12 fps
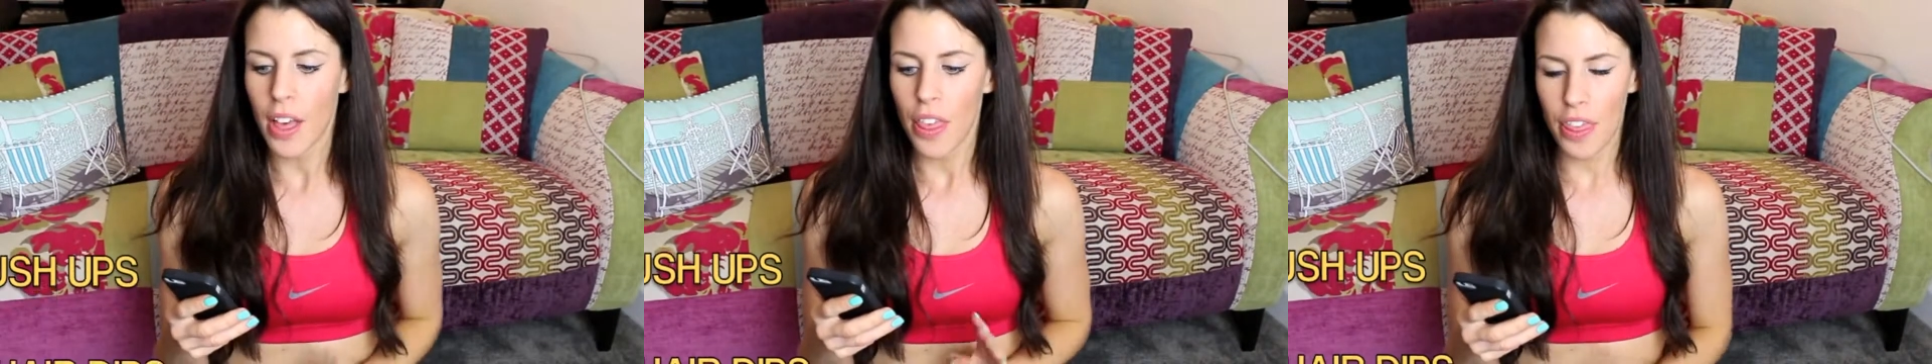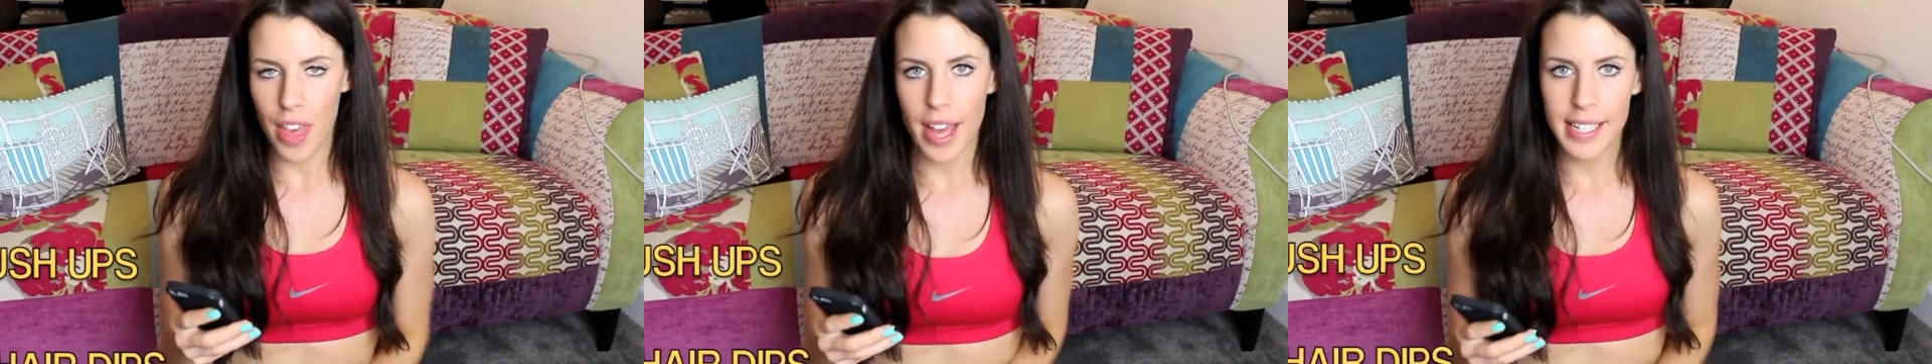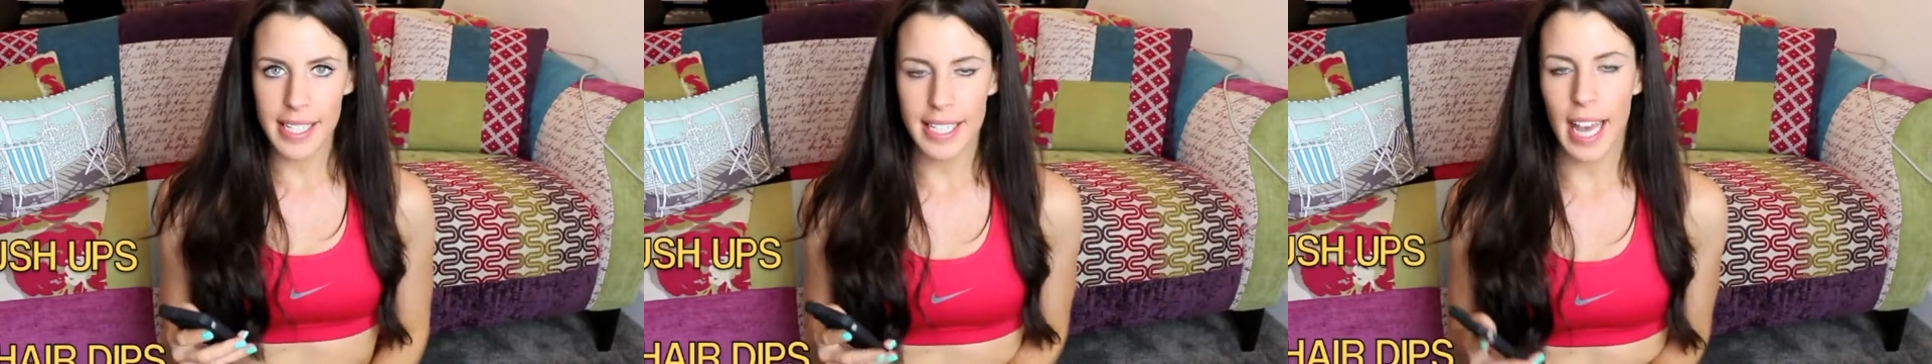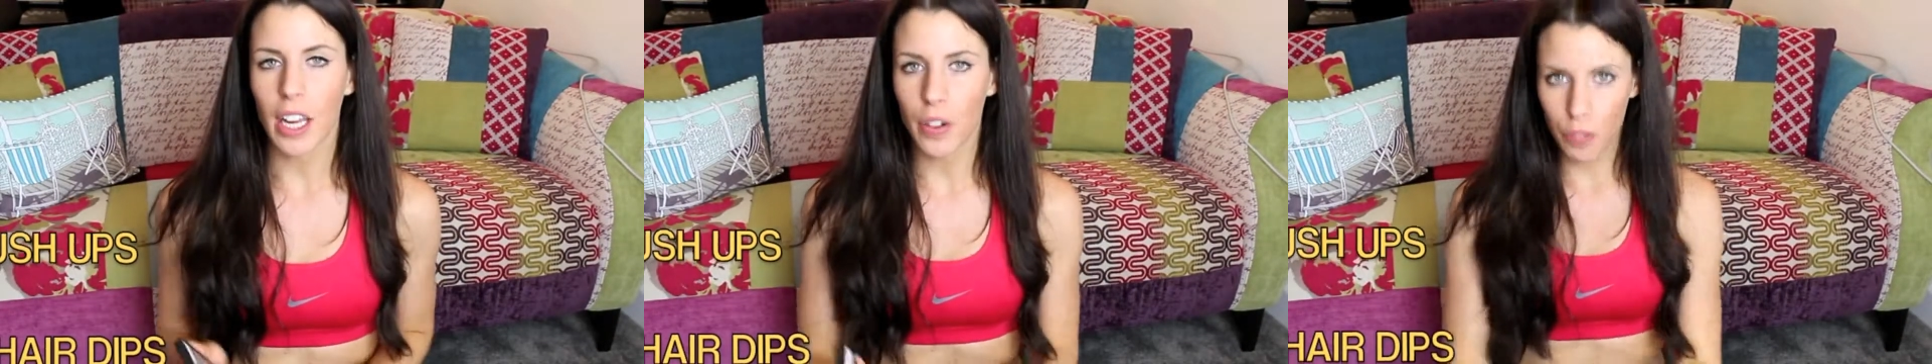30
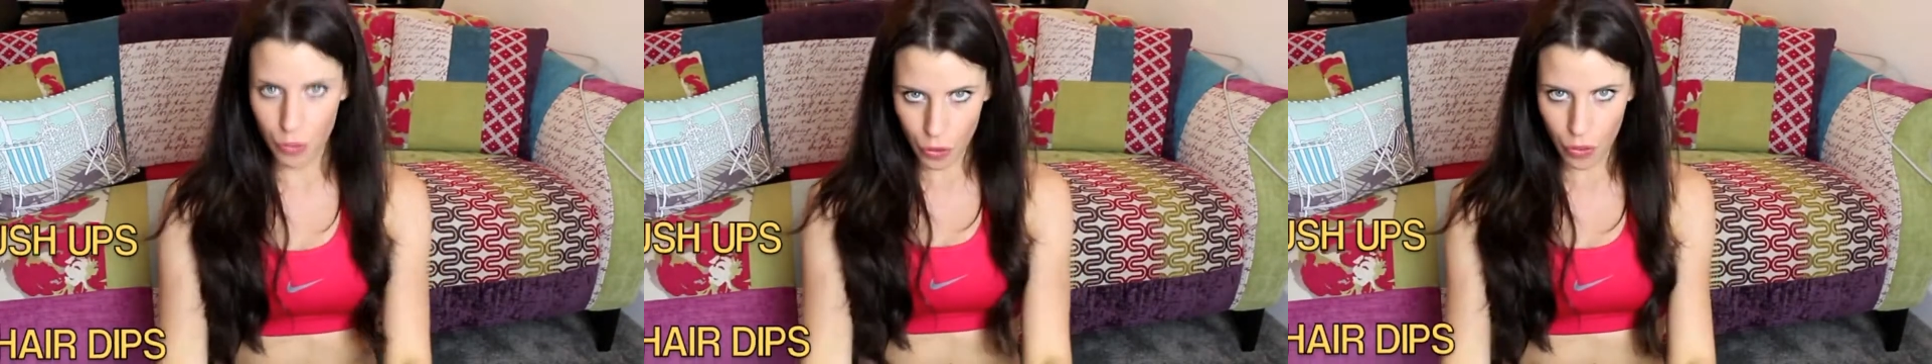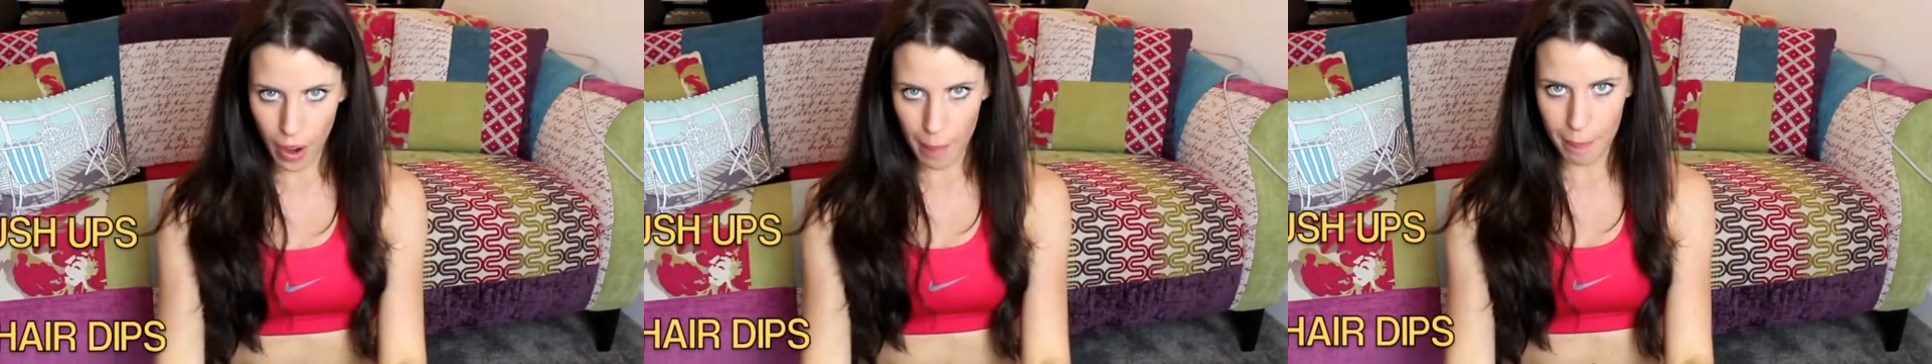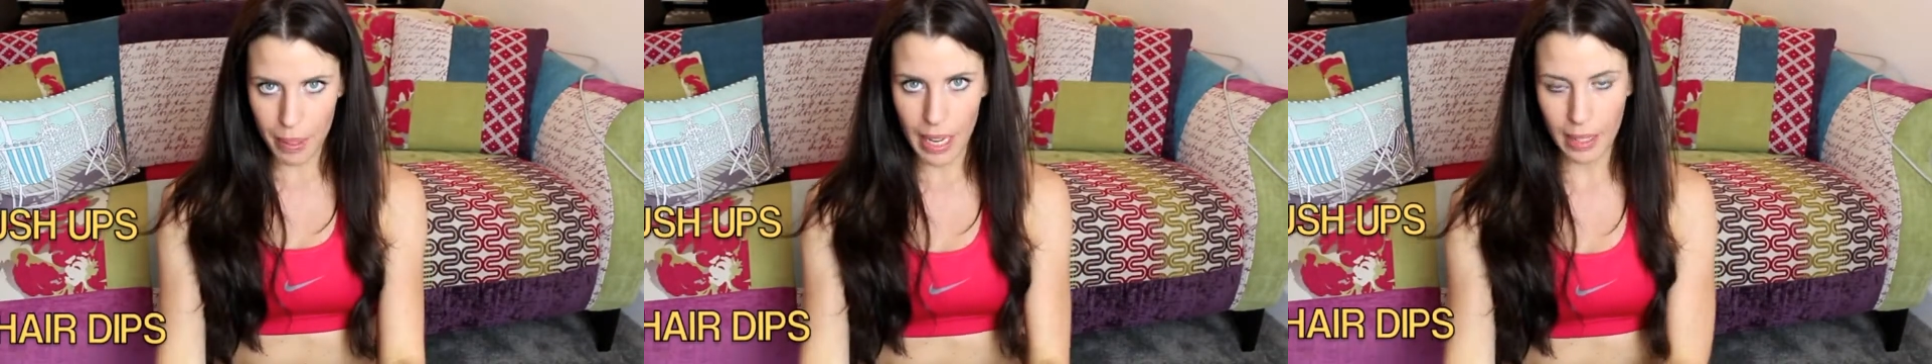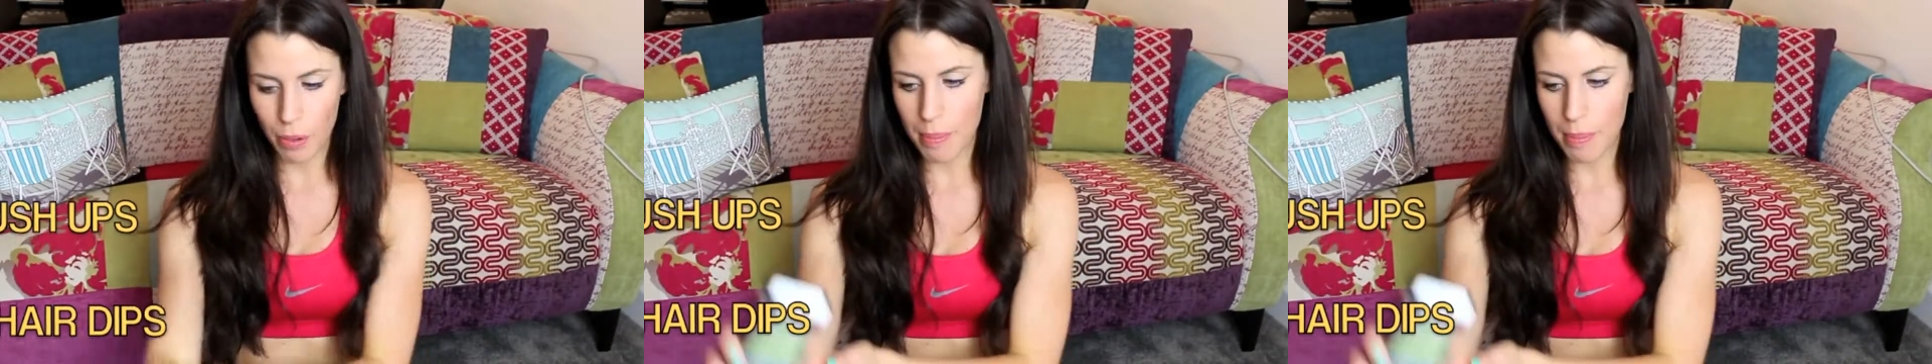second forearm plank,